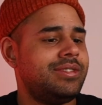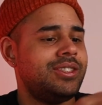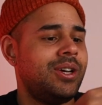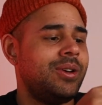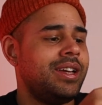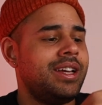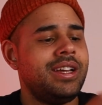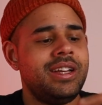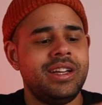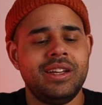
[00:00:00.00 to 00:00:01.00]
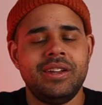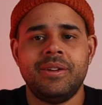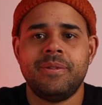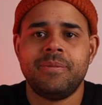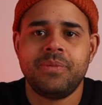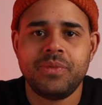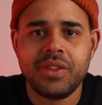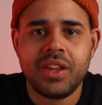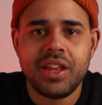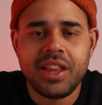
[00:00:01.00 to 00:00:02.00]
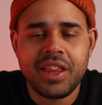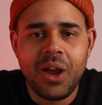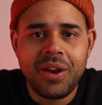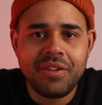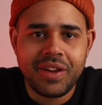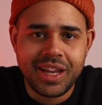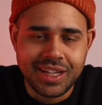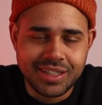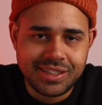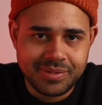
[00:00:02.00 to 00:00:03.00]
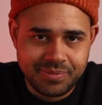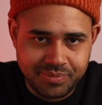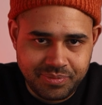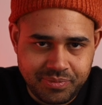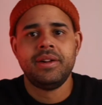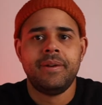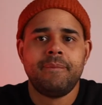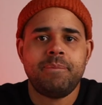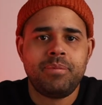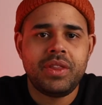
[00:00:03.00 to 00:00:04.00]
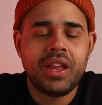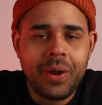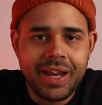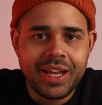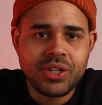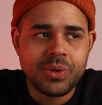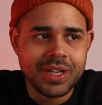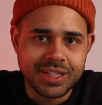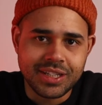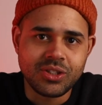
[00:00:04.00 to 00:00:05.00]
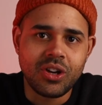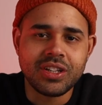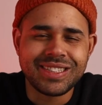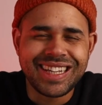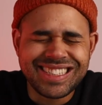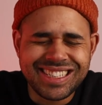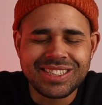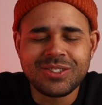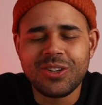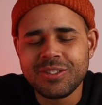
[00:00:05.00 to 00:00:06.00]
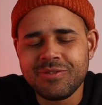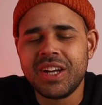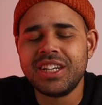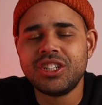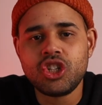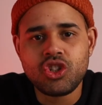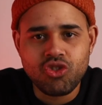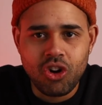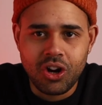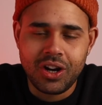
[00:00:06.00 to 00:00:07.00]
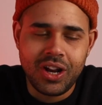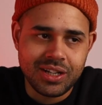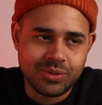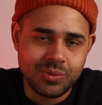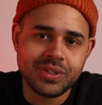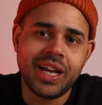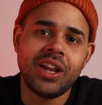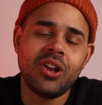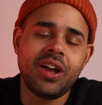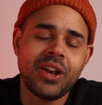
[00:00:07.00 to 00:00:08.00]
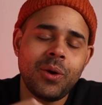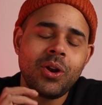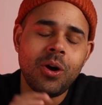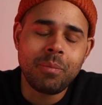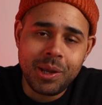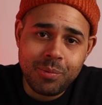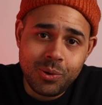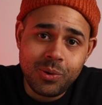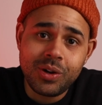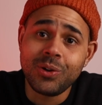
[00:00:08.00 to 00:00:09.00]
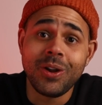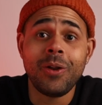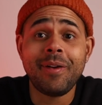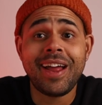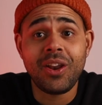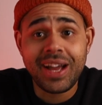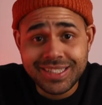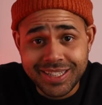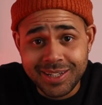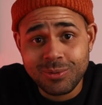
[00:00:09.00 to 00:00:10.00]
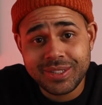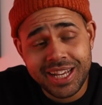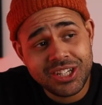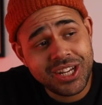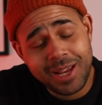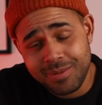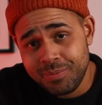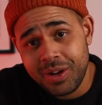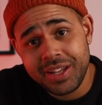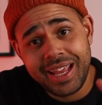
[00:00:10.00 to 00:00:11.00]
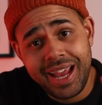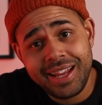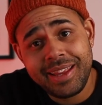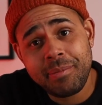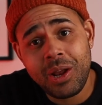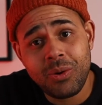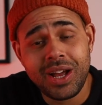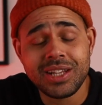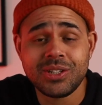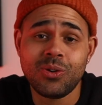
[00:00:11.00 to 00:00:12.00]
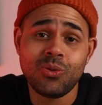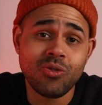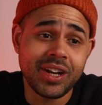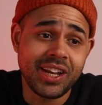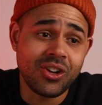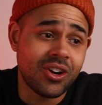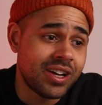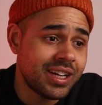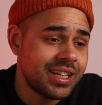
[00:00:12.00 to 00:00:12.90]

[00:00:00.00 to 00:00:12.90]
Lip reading: So the only thing is, the only issue is it's not a very strong light source, and I know a lot of people who know about lighting will say, James, but the LED panel lights are already got